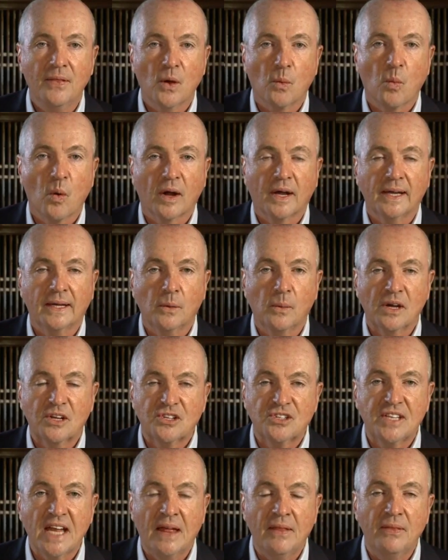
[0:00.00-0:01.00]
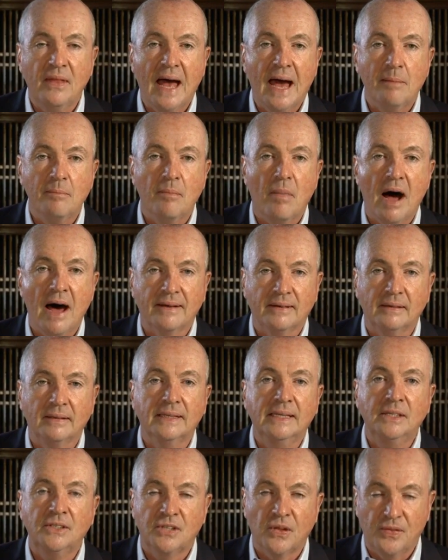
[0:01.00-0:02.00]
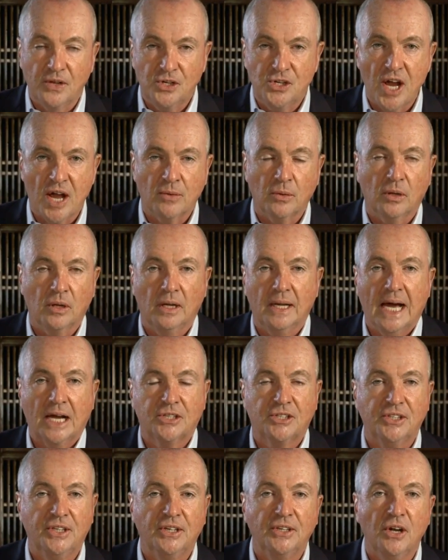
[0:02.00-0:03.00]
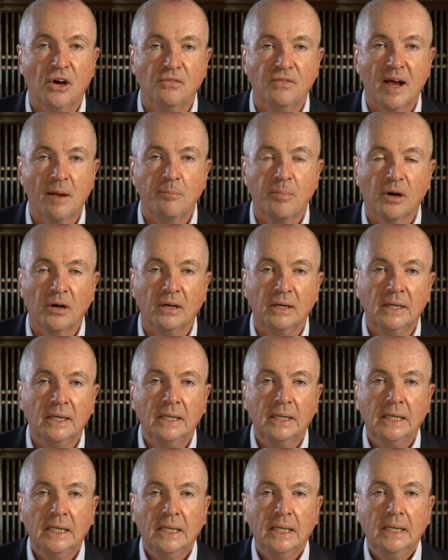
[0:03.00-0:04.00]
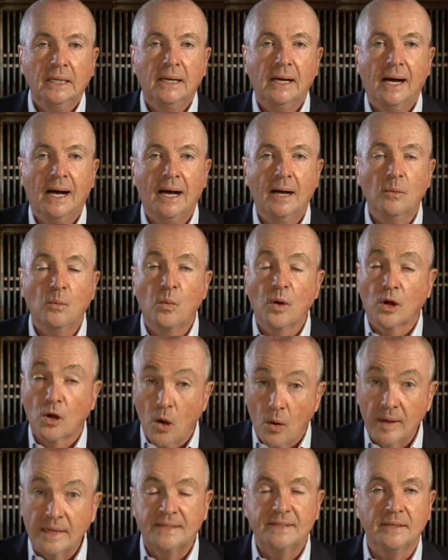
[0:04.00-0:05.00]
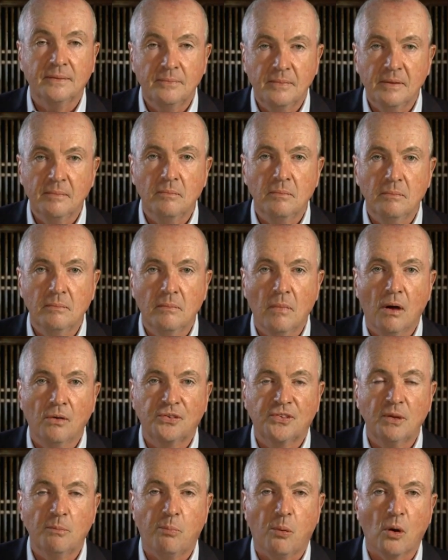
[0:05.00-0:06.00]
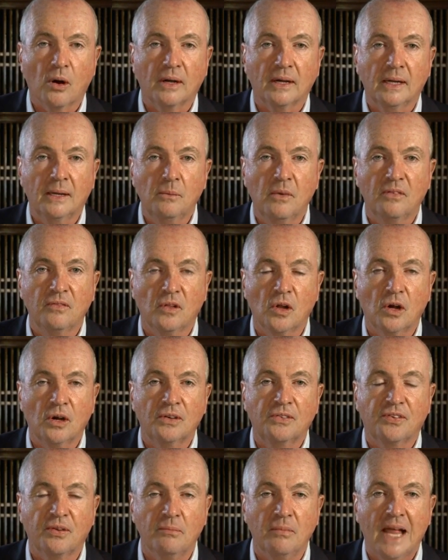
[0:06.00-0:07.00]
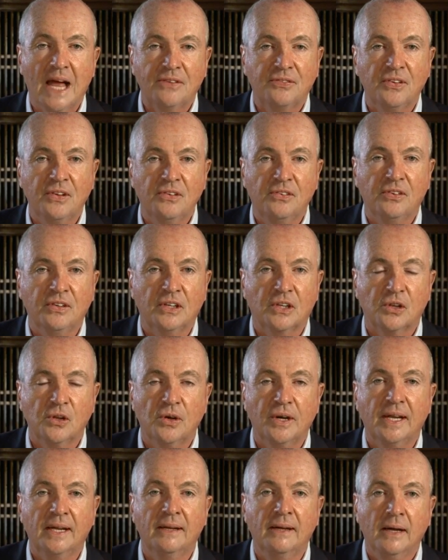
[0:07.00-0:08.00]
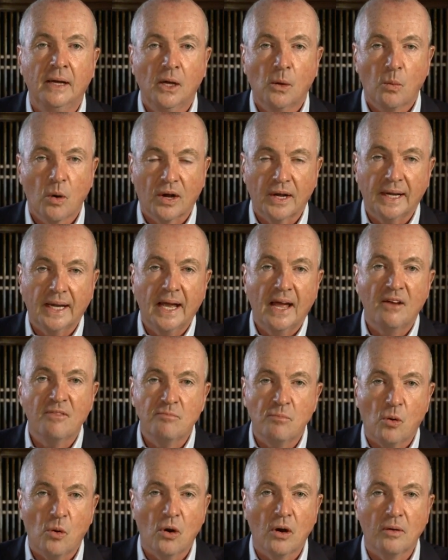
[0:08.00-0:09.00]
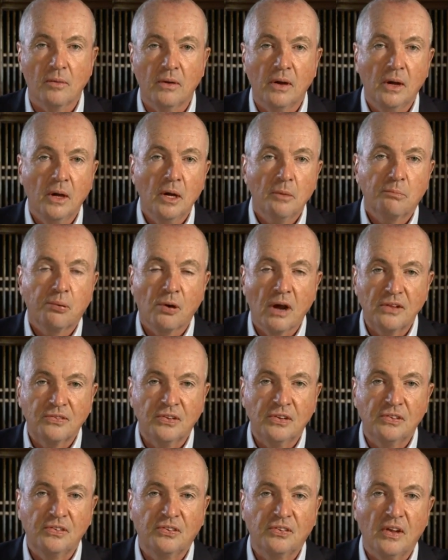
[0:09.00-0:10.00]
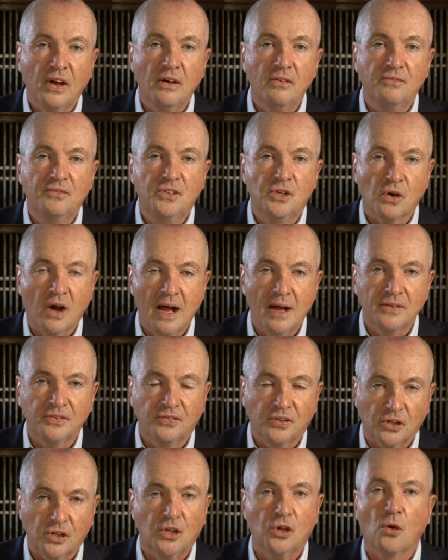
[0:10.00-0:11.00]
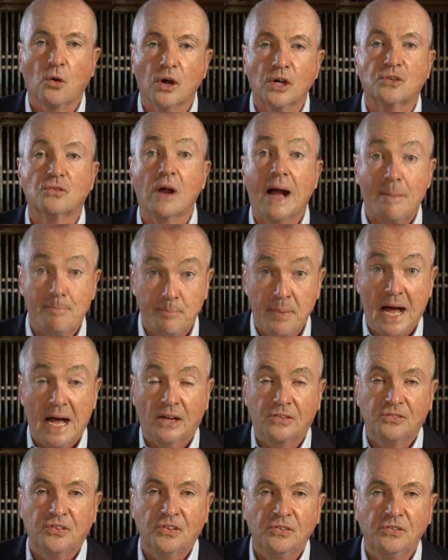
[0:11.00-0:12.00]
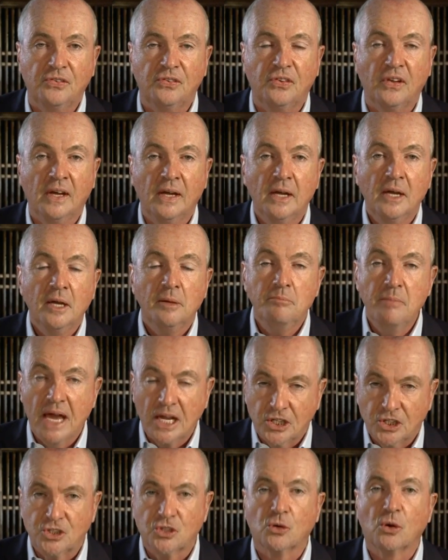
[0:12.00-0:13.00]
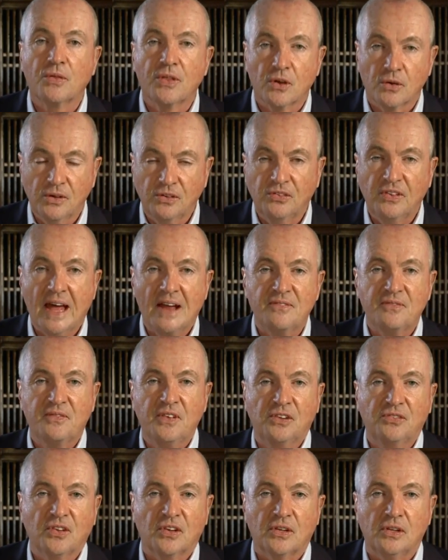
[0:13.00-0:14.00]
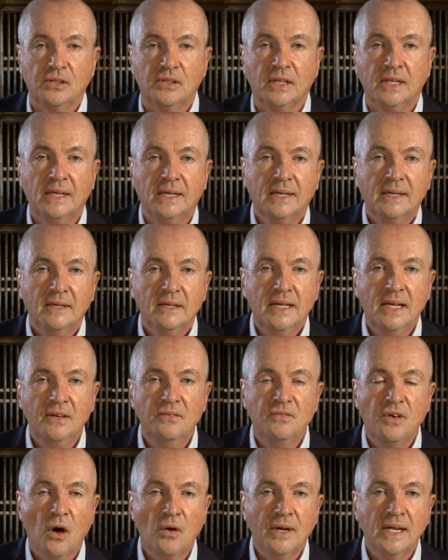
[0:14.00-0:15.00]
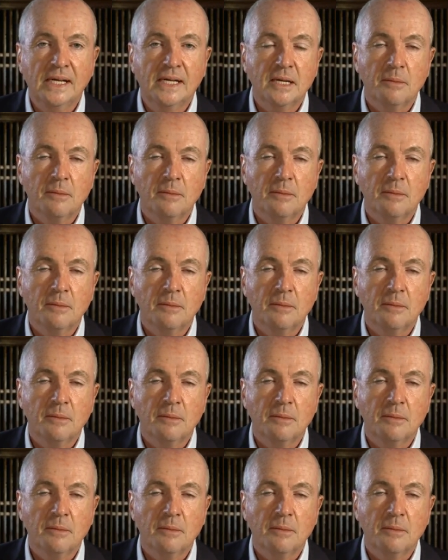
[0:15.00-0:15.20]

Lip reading: We're going to extend that model into the general election in November. Most importantly, we've learned some lessons, including we're going to have more presence of secure drop boxes, make sure there is that physical in-voting